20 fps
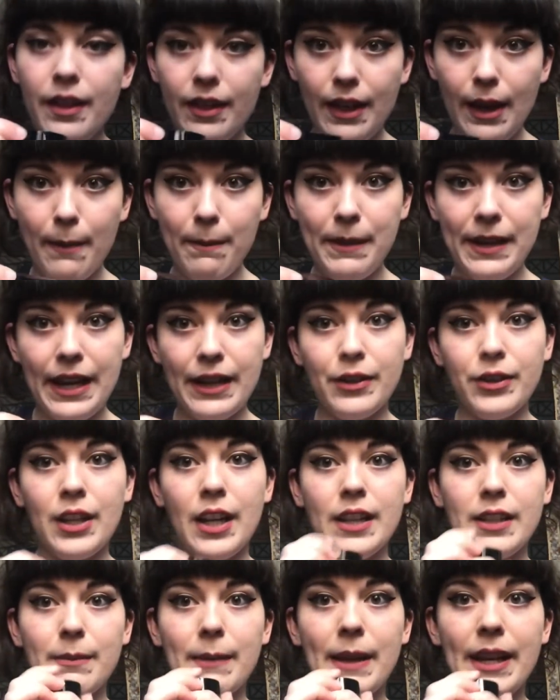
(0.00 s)
that BH
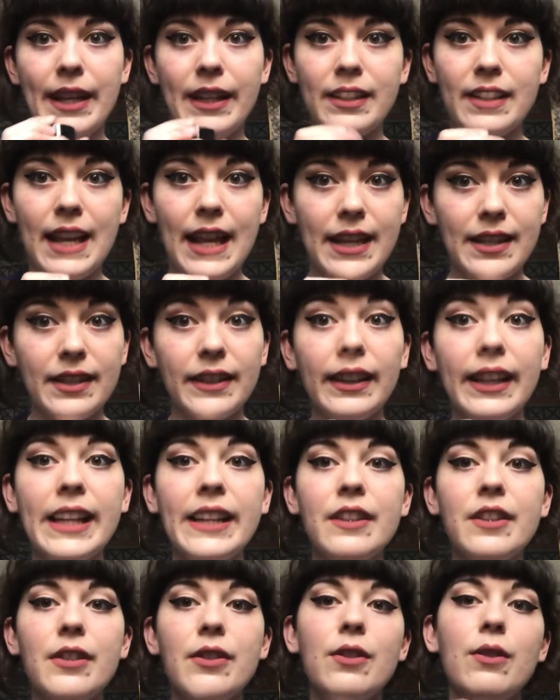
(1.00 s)
Cosmetics has
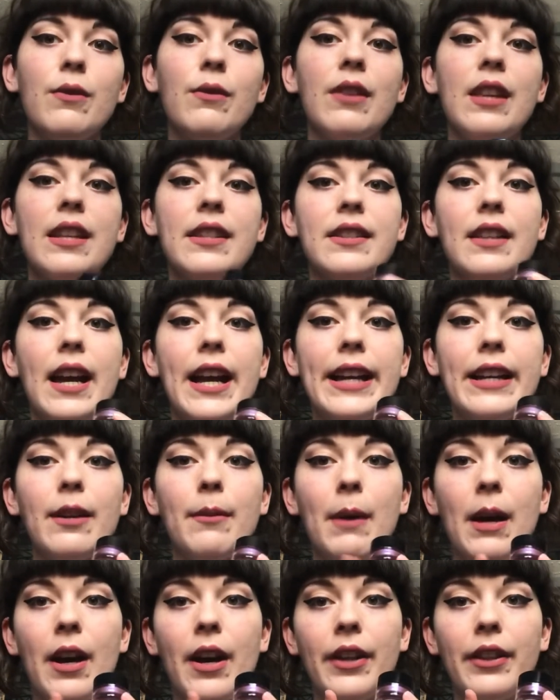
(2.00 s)
linked to this item
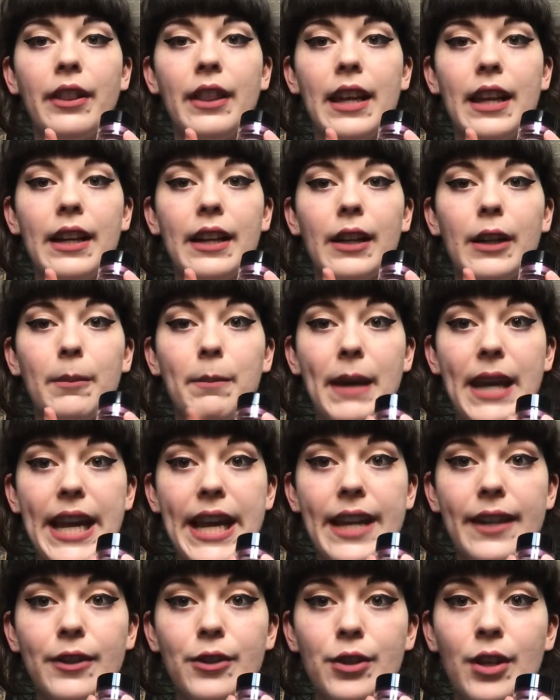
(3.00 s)
on their
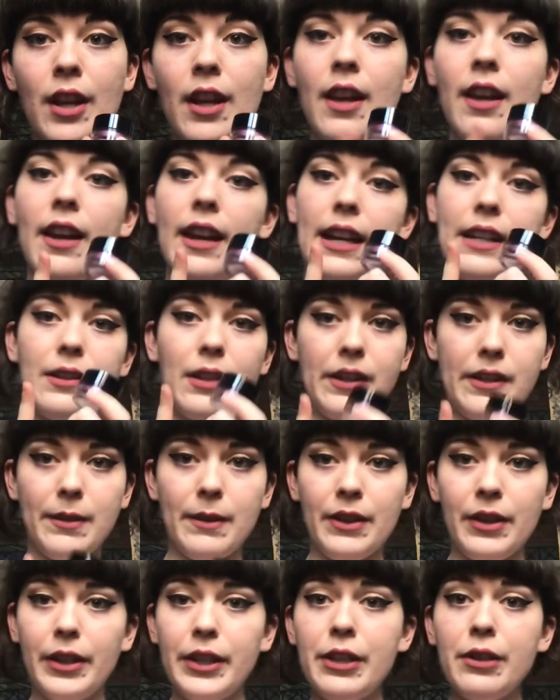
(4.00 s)
page. It's also
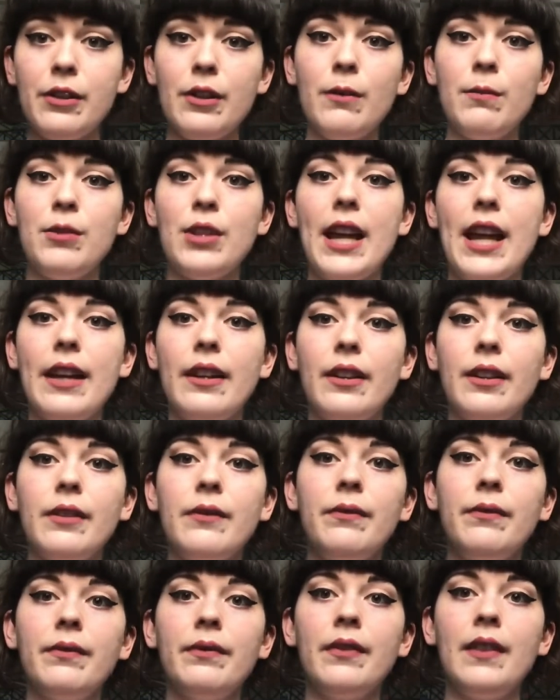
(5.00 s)
on their YouTube channel.
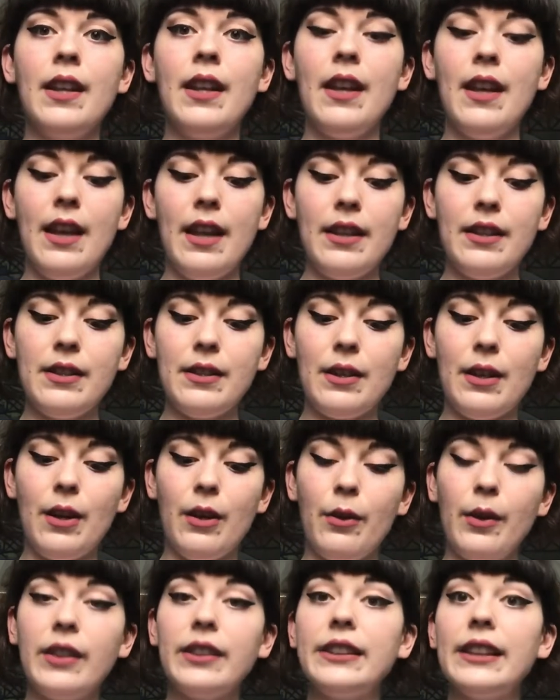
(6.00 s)

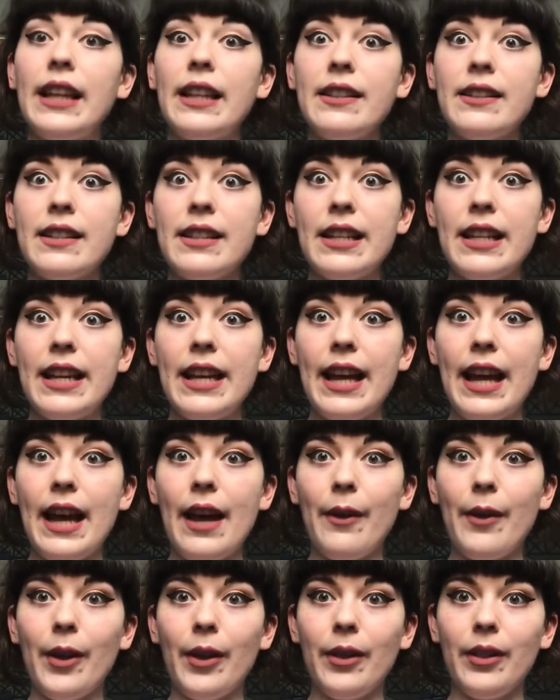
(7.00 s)
So let's see
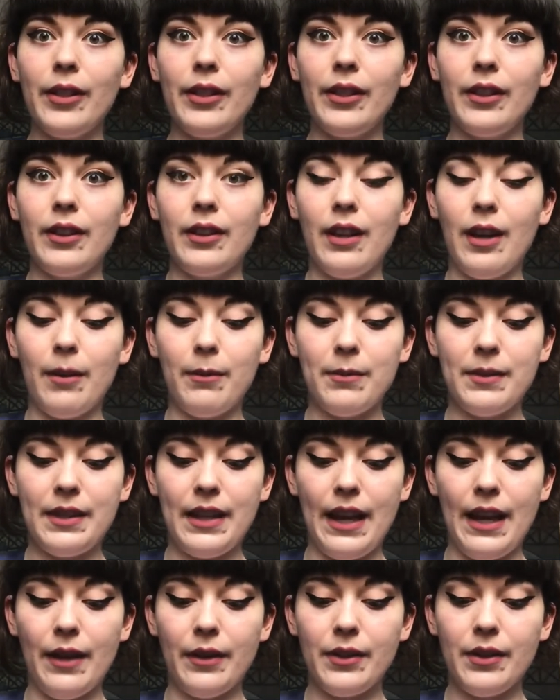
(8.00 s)
how it comes
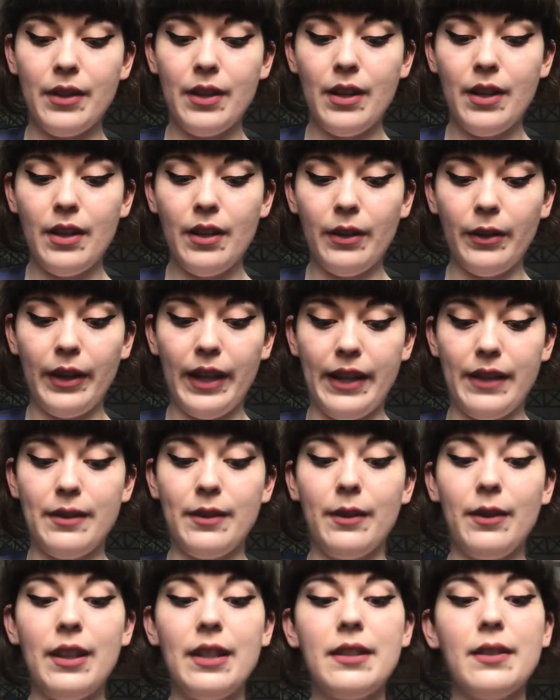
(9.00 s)
out. Okay,
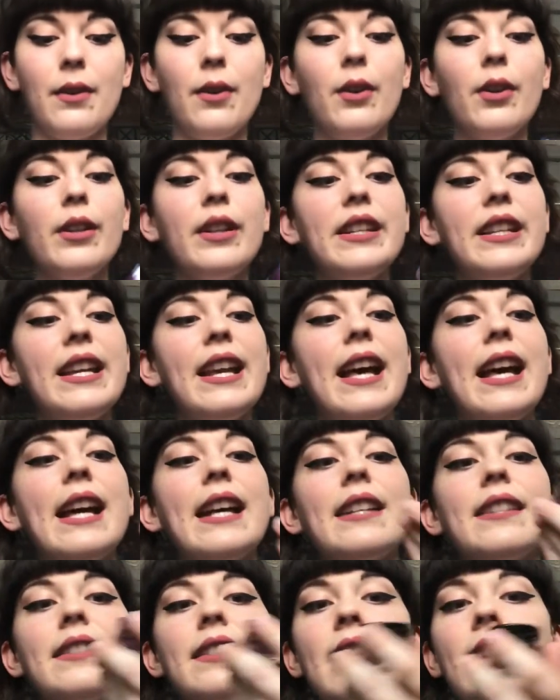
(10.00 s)
so this already
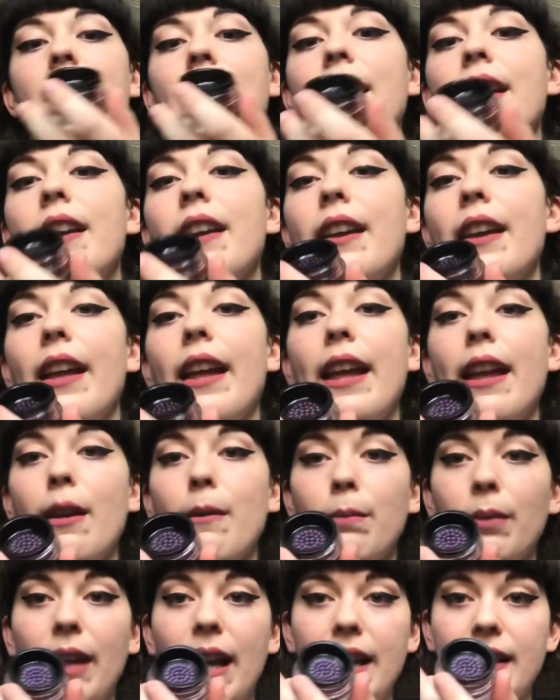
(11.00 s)
has a
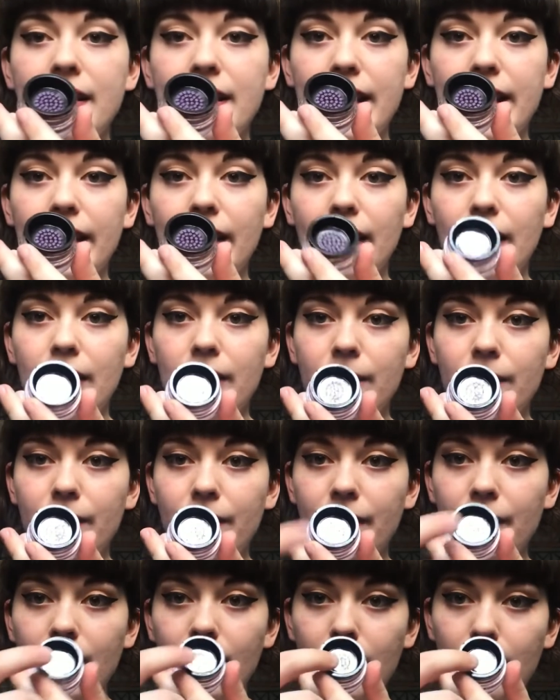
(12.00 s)
plastic
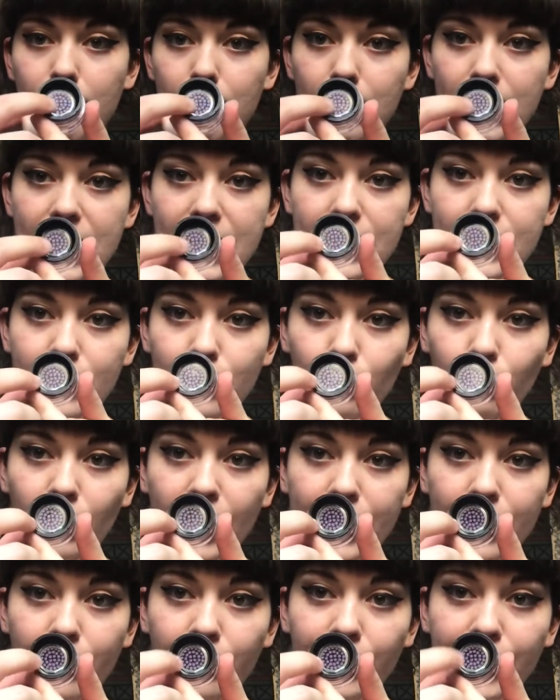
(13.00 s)
piece
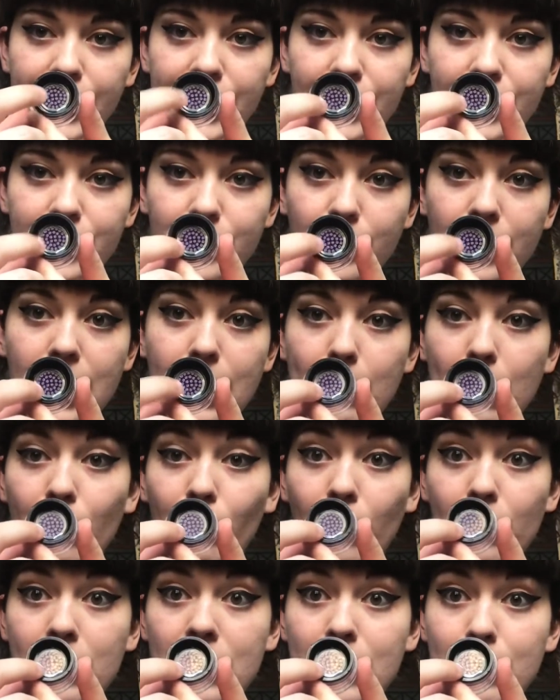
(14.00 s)
right over here to keep it
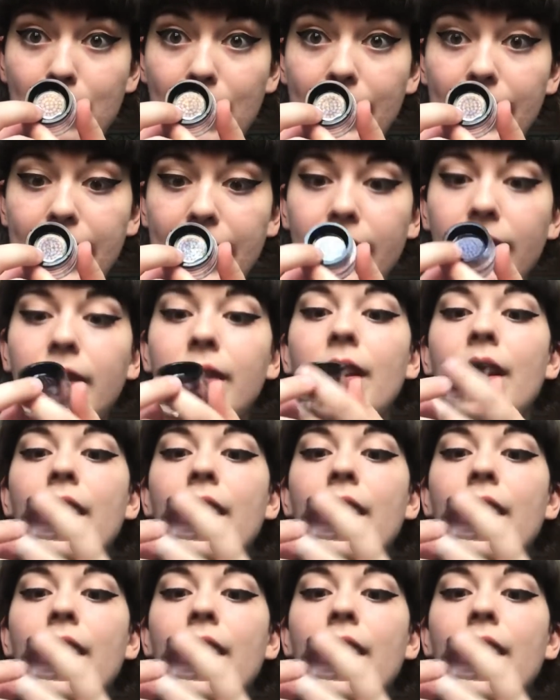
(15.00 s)
from spilling.